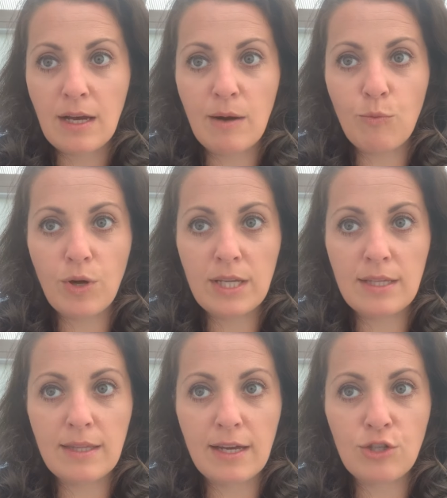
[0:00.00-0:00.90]
I'm
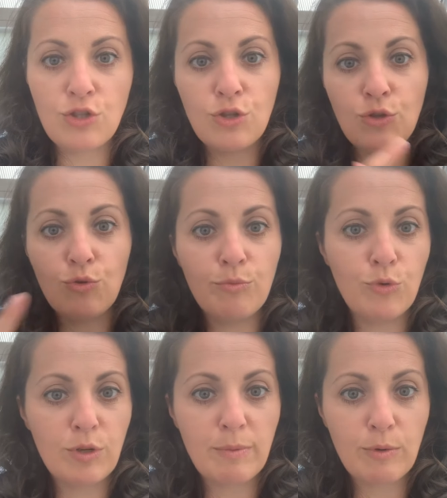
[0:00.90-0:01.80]
worried that I should know
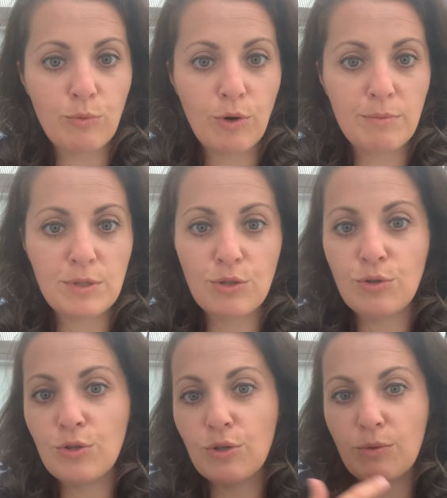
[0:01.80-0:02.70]
more about what I'm
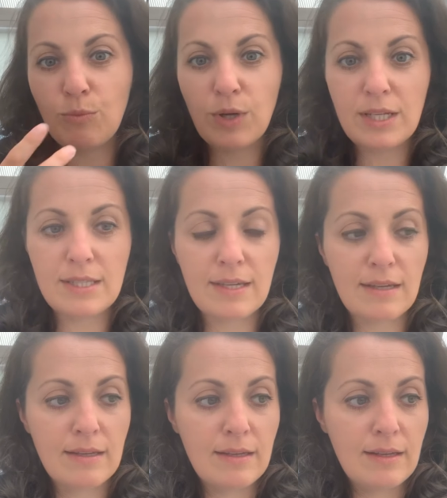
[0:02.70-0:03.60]
doing, or I'm worried that
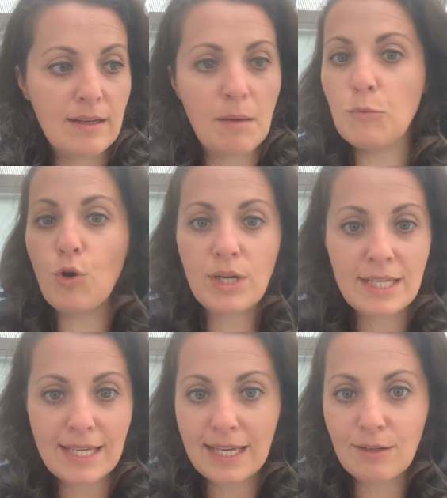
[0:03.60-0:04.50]
I'm not
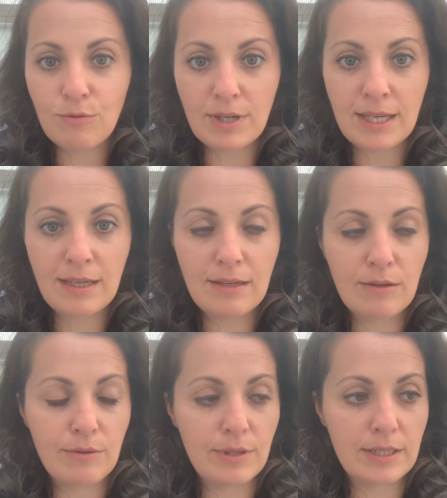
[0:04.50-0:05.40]
going to get it right,"
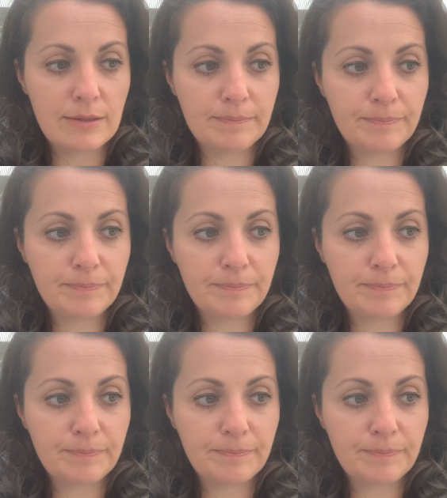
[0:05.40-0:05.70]
or